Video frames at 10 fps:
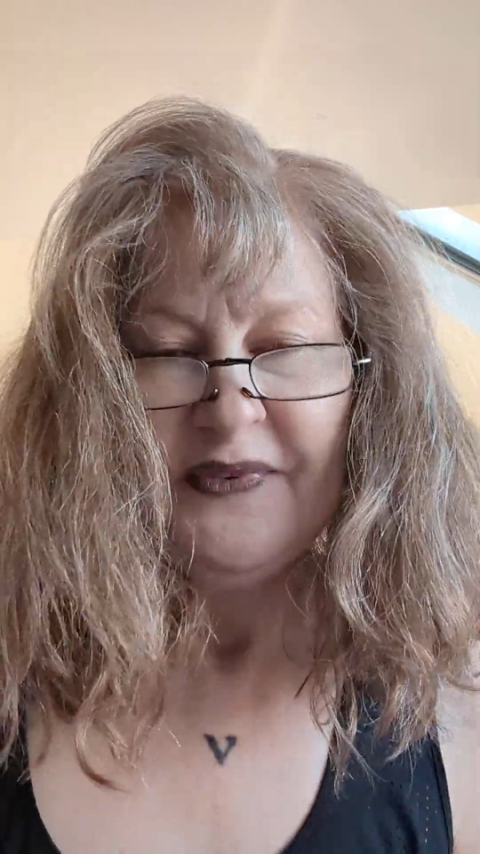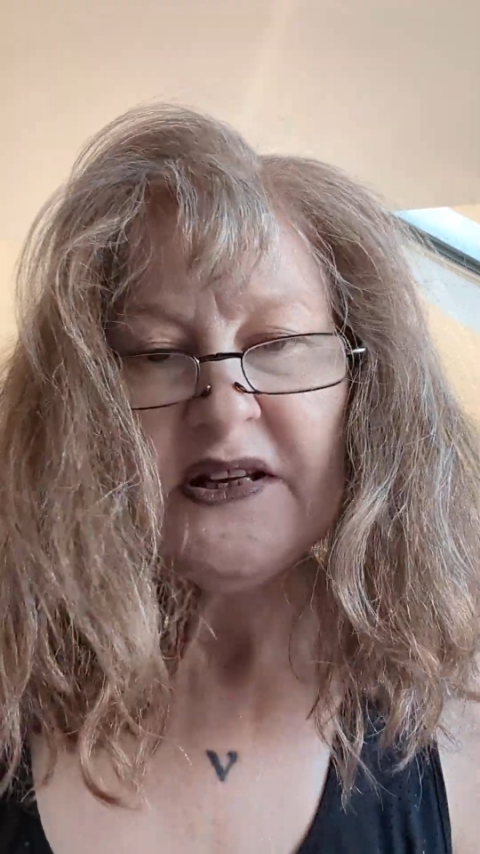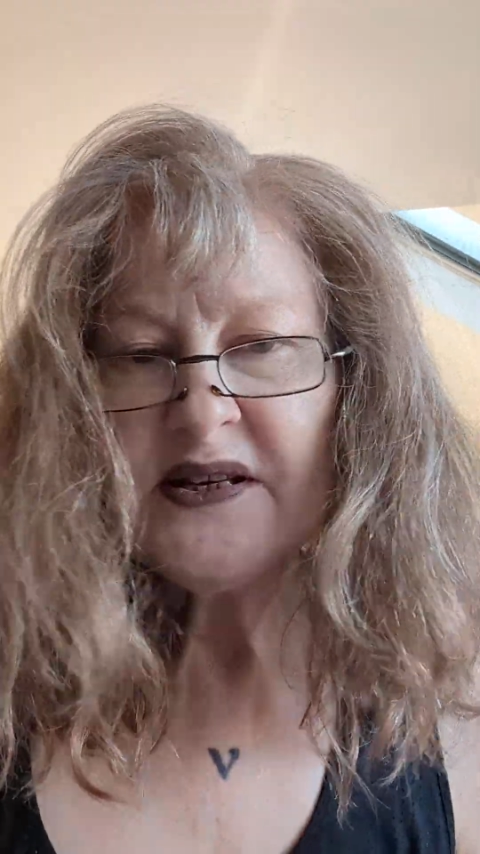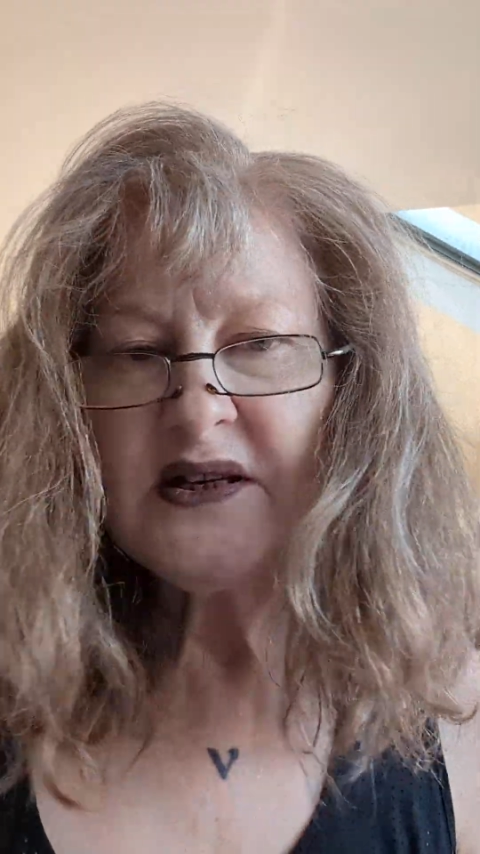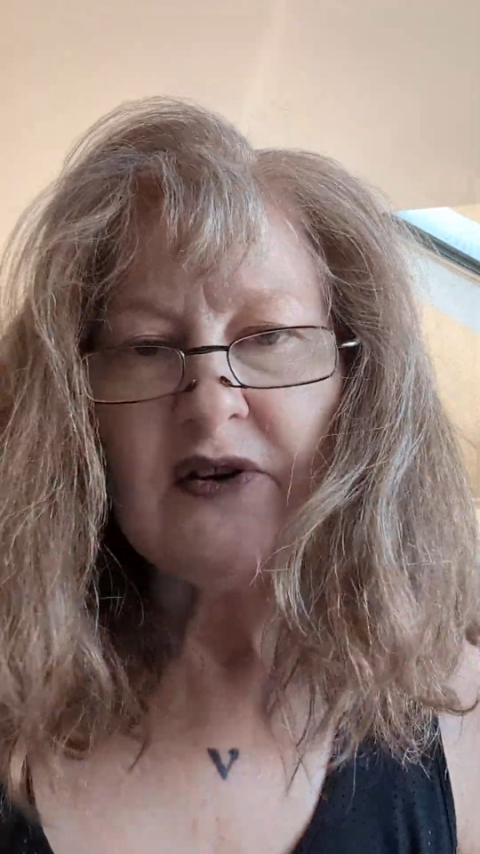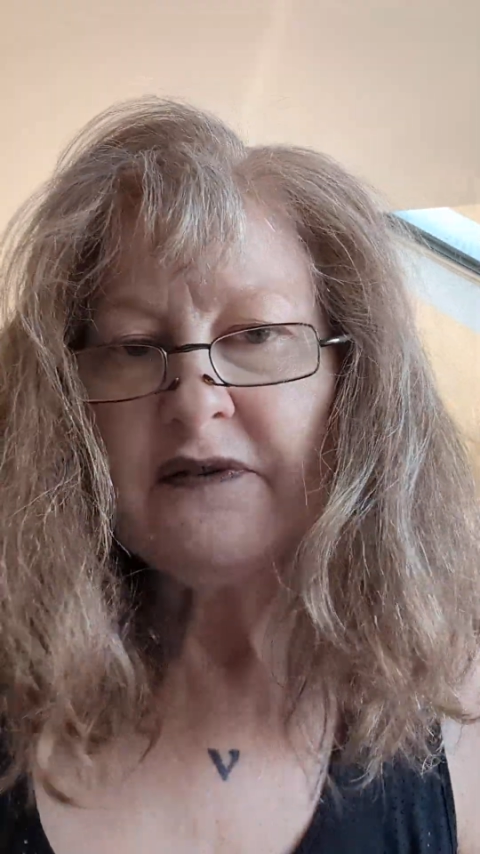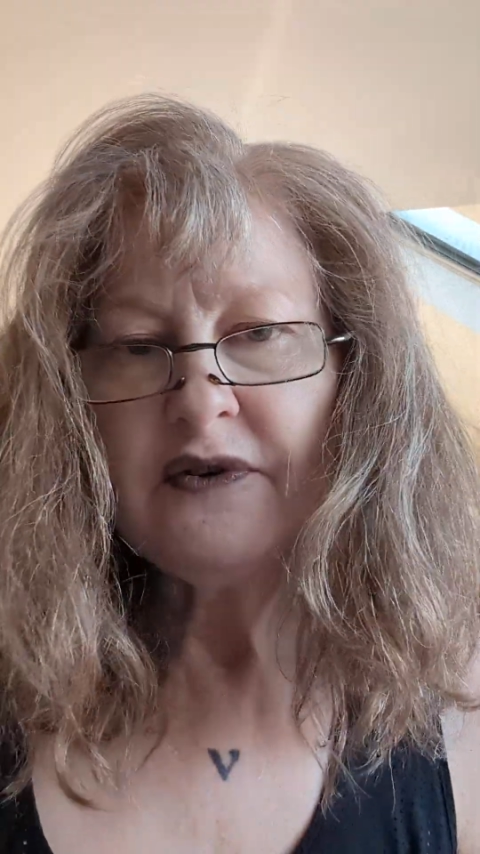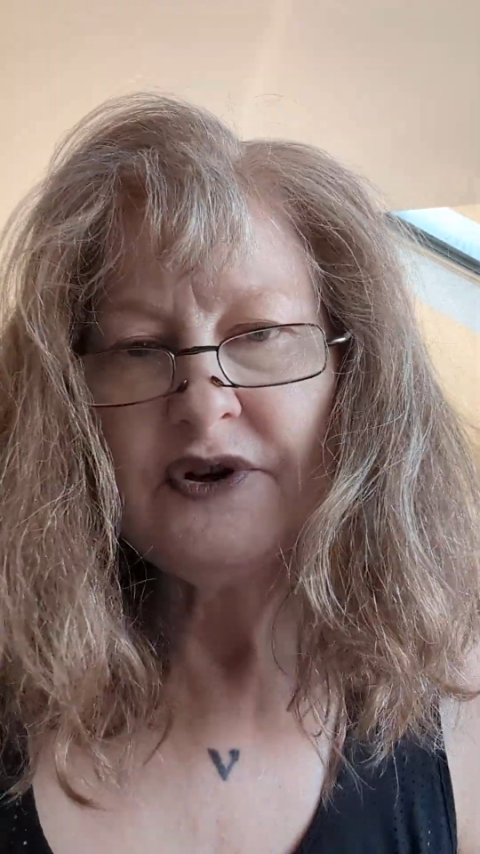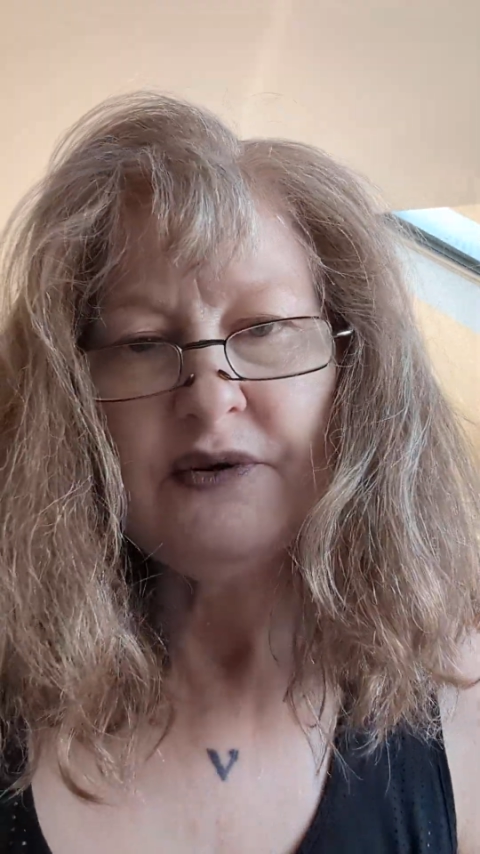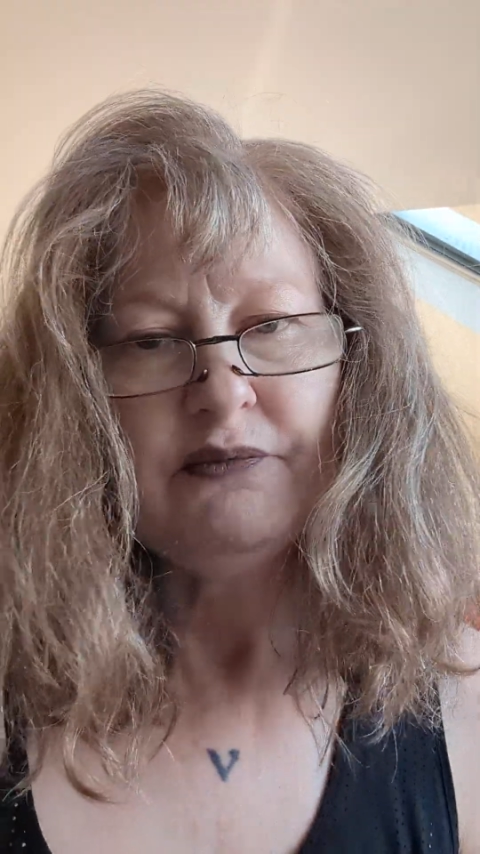His cell
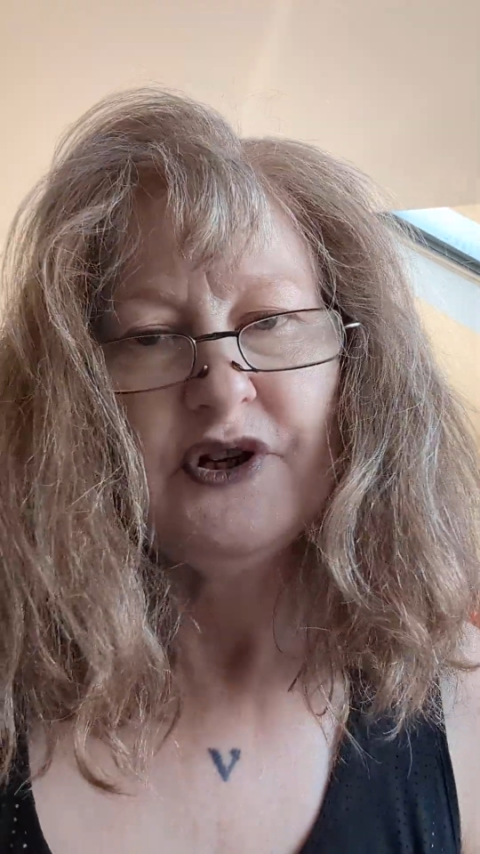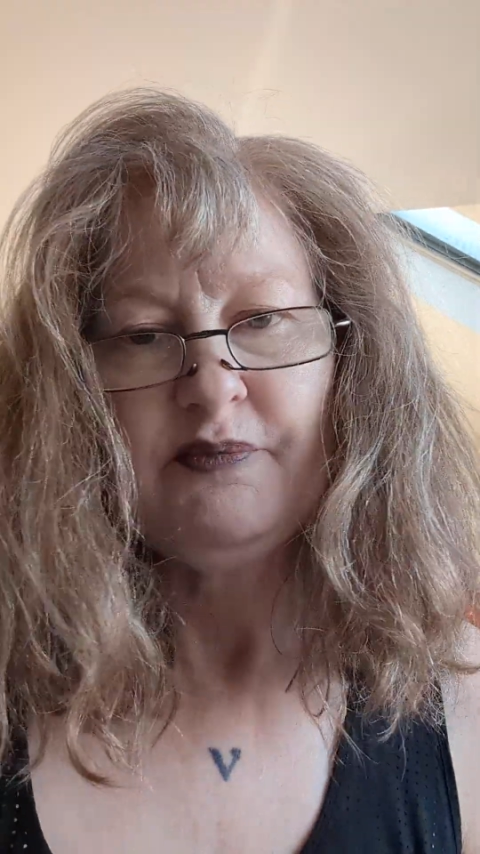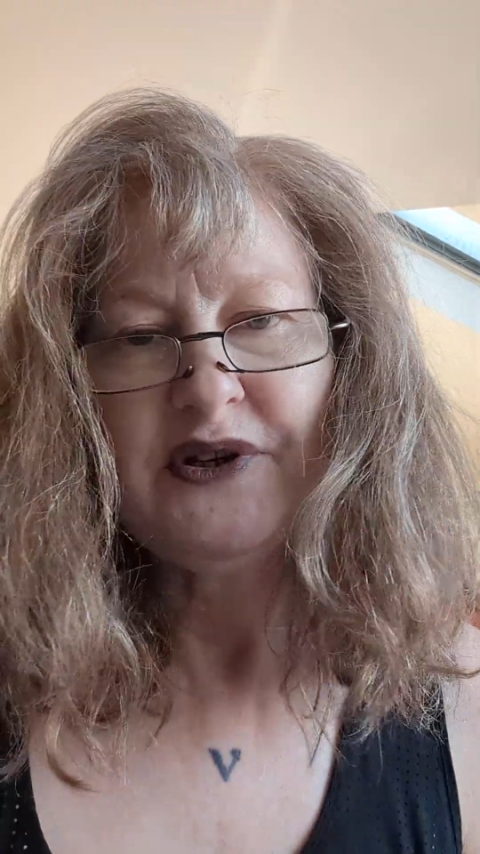phone number's